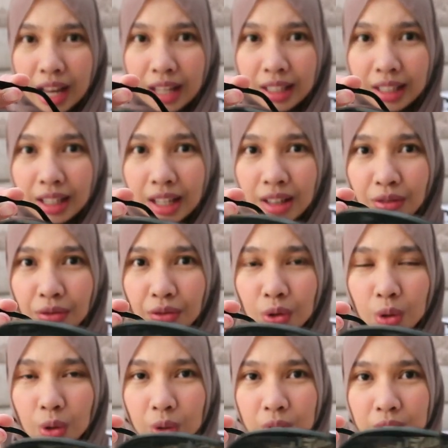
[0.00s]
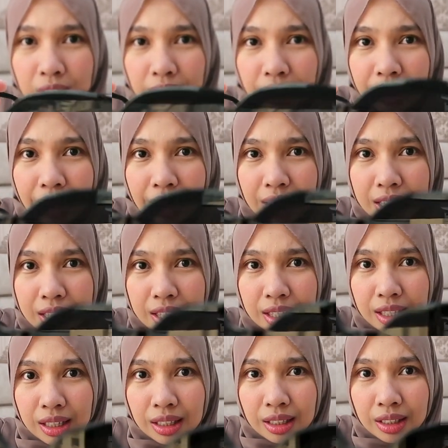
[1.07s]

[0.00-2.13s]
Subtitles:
I can't focus the text.